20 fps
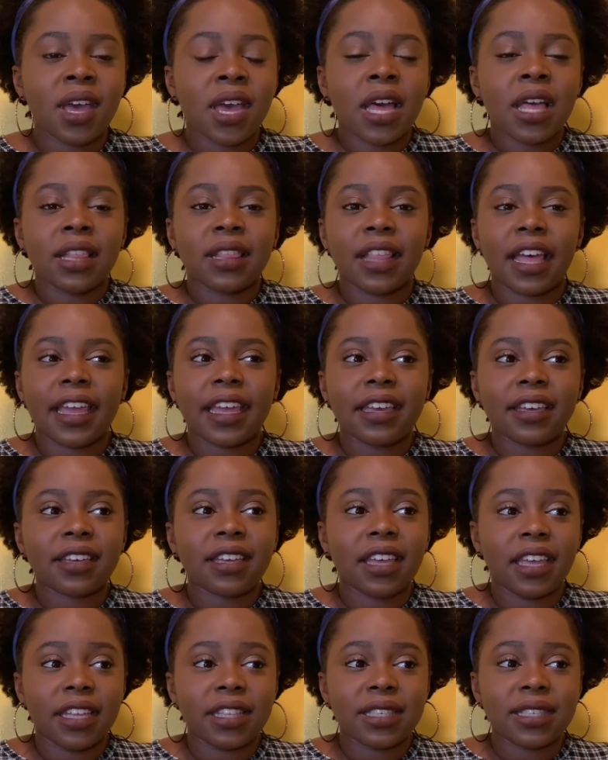Like,
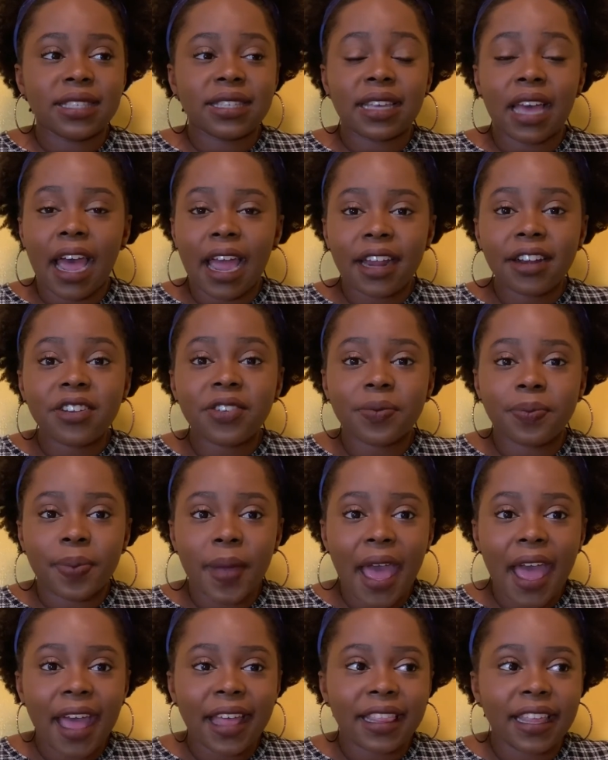it's kind of bad.